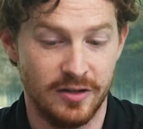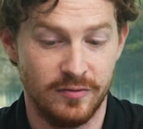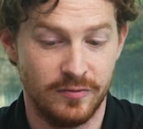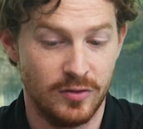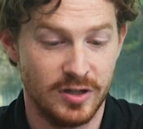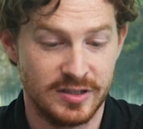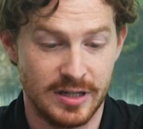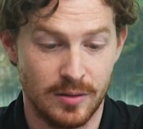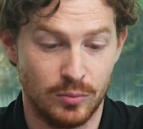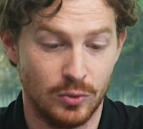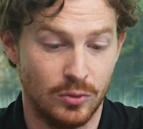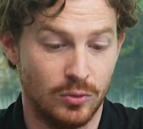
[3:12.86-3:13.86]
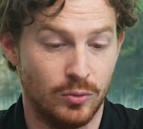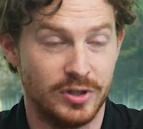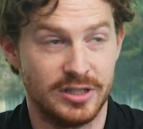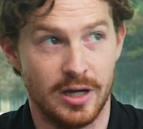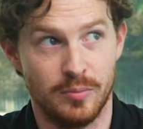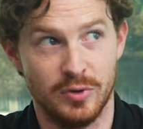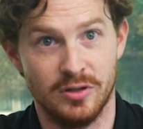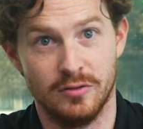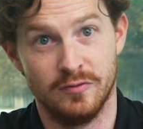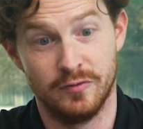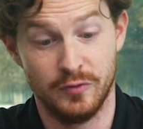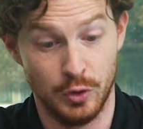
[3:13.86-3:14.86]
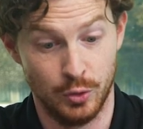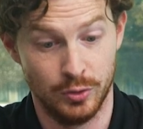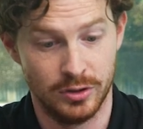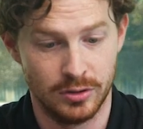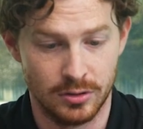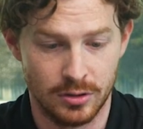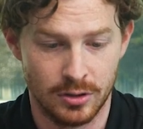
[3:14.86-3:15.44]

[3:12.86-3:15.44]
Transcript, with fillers: If, for example, we type in food,